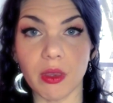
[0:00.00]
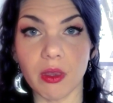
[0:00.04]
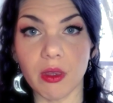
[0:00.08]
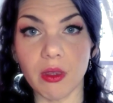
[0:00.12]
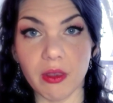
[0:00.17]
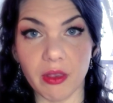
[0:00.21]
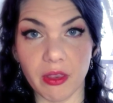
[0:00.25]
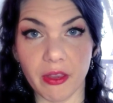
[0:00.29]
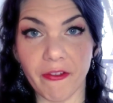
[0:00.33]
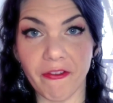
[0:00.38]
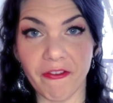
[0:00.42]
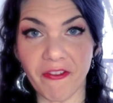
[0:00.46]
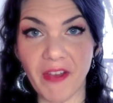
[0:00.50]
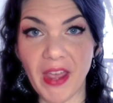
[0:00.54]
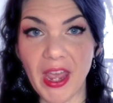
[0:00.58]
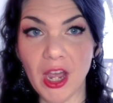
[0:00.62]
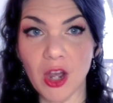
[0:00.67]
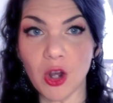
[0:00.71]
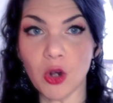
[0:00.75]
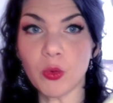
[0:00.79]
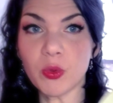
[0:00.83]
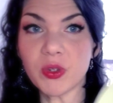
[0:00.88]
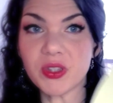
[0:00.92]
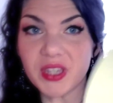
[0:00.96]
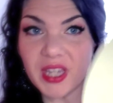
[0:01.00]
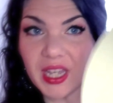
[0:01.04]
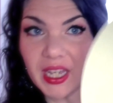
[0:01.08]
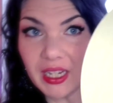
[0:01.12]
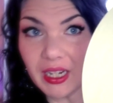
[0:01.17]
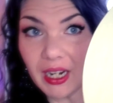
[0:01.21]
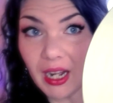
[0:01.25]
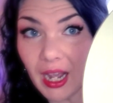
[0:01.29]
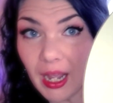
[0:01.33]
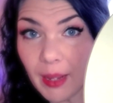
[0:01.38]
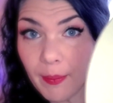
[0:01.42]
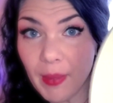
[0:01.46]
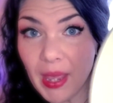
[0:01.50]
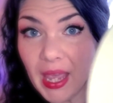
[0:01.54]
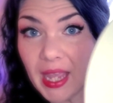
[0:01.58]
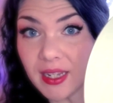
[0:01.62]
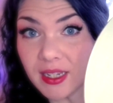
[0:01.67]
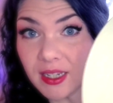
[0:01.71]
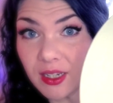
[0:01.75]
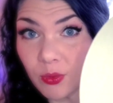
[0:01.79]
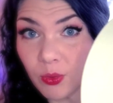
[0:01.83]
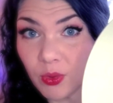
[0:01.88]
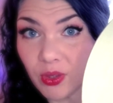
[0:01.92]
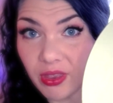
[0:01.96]
the fail was that I
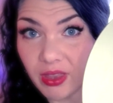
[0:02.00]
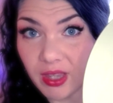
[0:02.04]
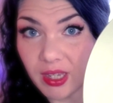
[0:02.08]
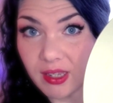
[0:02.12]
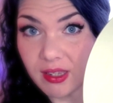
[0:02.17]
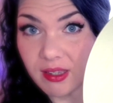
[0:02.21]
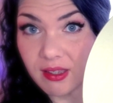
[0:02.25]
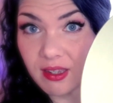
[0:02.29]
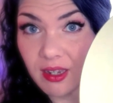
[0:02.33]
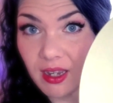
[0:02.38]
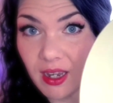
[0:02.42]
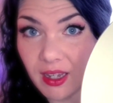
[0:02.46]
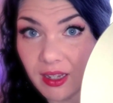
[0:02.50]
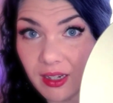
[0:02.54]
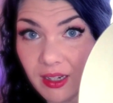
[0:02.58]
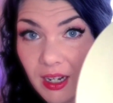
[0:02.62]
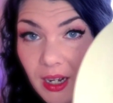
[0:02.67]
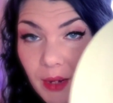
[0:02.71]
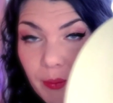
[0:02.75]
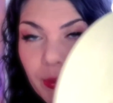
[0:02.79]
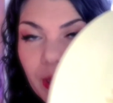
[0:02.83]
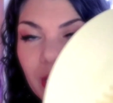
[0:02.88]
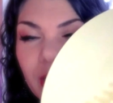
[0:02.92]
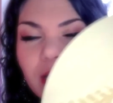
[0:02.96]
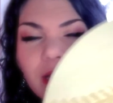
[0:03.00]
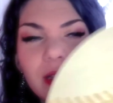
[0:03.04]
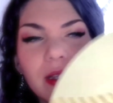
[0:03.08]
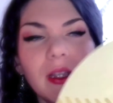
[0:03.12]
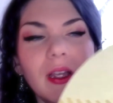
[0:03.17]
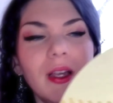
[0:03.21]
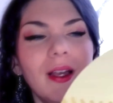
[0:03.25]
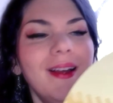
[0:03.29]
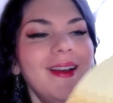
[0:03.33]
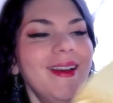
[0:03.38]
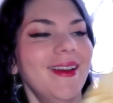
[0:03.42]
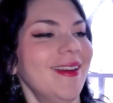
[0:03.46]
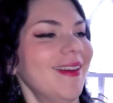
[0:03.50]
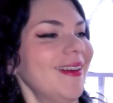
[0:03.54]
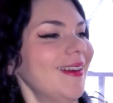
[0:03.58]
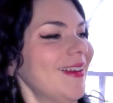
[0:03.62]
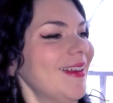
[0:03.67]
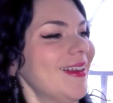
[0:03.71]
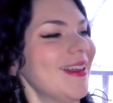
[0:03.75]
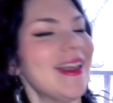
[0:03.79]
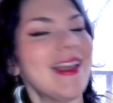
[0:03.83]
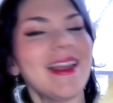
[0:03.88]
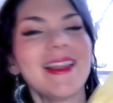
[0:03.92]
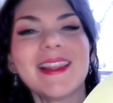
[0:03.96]
painted with this side up.
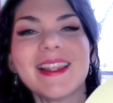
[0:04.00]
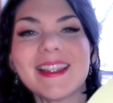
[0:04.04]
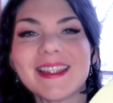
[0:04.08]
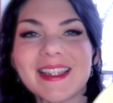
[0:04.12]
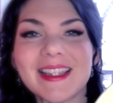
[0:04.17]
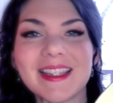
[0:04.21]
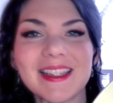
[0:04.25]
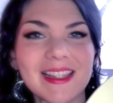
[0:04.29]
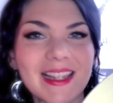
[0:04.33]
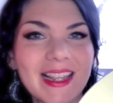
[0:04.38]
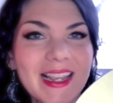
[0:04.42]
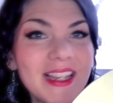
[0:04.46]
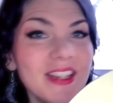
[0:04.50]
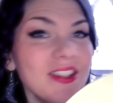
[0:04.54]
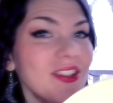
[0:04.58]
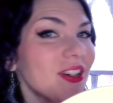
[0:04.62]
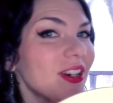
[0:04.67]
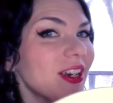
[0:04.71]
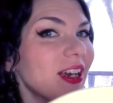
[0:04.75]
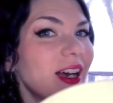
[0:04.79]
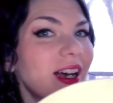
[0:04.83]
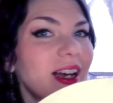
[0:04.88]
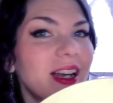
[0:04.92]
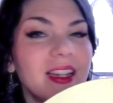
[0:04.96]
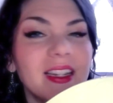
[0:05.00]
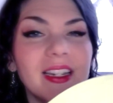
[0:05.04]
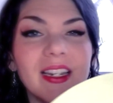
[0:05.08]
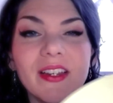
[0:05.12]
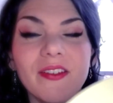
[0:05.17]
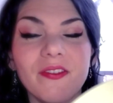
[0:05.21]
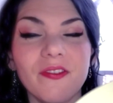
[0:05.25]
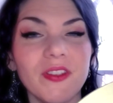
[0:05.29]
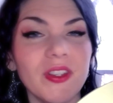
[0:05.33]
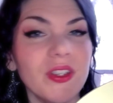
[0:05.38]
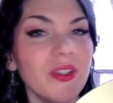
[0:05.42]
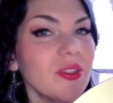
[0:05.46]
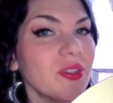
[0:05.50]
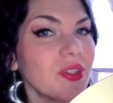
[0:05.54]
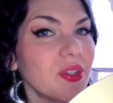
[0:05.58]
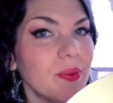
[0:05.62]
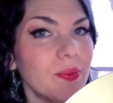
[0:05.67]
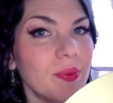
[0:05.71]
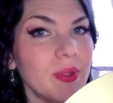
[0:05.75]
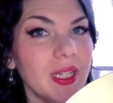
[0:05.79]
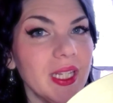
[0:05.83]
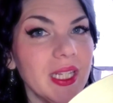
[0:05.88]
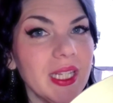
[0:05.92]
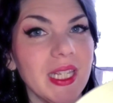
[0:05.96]
This is laser cut. It feels
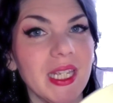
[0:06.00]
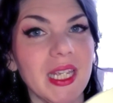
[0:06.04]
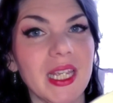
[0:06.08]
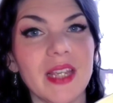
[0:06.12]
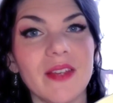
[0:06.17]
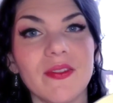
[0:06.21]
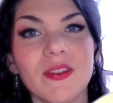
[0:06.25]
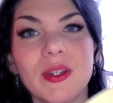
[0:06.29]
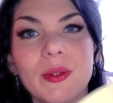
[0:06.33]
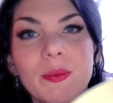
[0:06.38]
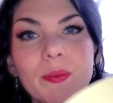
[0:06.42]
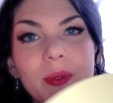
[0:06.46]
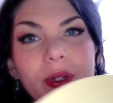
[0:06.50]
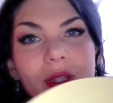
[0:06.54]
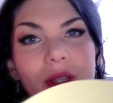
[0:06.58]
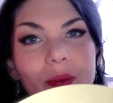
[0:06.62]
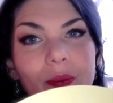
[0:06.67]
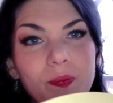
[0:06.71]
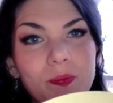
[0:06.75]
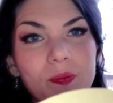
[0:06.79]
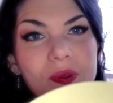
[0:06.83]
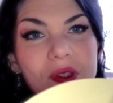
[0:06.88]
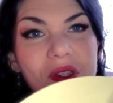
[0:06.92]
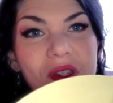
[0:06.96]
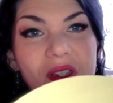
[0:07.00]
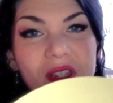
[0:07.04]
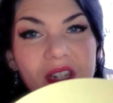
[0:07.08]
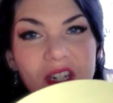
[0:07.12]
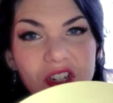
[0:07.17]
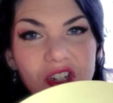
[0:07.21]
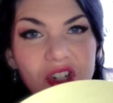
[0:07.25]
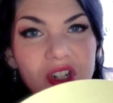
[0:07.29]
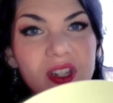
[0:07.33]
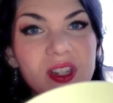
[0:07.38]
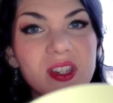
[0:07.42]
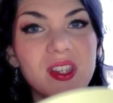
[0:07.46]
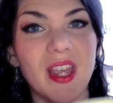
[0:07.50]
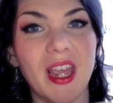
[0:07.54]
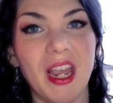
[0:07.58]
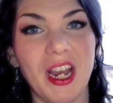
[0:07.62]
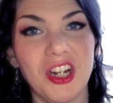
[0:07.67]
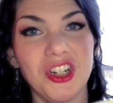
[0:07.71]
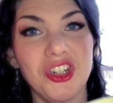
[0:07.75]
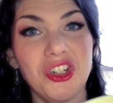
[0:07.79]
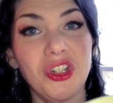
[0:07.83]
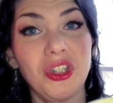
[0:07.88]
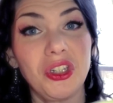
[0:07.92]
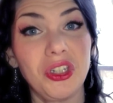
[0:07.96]
completely even, but the stitches
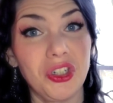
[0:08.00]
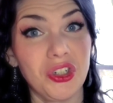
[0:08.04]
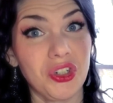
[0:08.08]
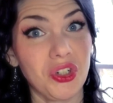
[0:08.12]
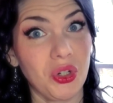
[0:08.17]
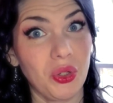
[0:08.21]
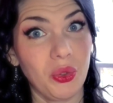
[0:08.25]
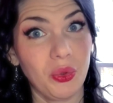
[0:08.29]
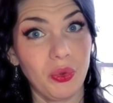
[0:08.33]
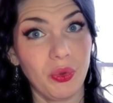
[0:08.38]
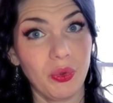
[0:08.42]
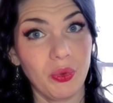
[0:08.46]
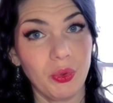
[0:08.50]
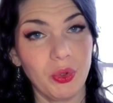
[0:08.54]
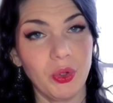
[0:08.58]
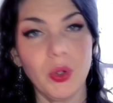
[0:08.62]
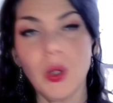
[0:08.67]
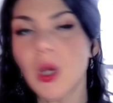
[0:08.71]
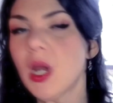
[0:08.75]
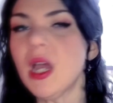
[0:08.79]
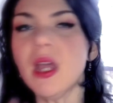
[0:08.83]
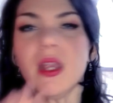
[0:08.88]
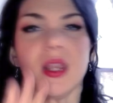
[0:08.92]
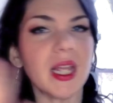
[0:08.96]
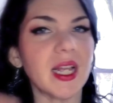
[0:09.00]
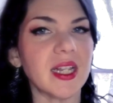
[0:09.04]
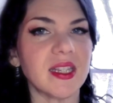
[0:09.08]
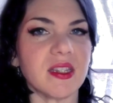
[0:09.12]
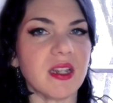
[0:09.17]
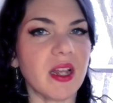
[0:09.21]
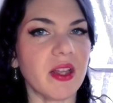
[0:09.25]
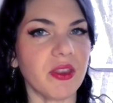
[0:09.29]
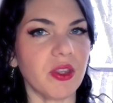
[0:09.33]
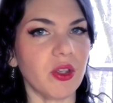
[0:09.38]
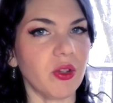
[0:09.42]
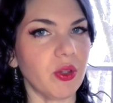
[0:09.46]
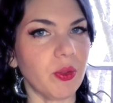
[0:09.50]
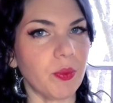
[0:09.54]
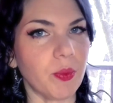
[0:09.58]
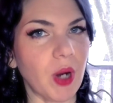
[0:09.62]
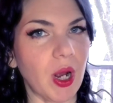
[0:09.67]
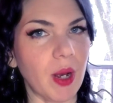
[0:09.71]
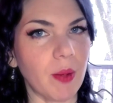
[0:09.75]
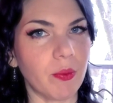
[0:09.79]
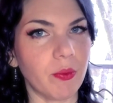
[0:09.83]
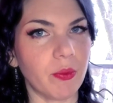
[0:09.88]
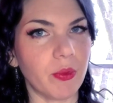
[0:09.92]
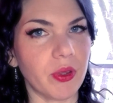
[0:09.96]
actually showed through. That's not the only
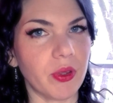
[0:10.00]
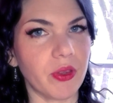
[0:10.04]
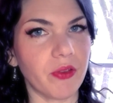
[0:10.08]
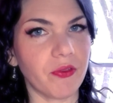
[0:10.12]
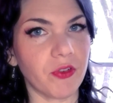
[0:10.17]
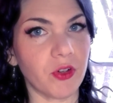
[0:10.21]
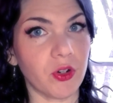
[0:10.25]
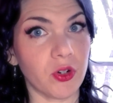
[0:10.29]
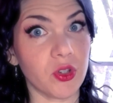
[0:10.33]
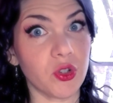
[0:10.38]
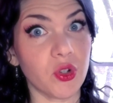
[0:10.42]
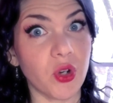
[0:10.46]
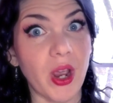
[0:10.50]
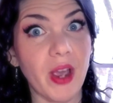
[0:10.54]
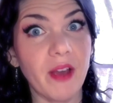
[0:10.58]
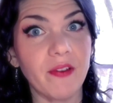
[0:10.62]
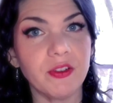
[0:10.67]
problem with the first draft,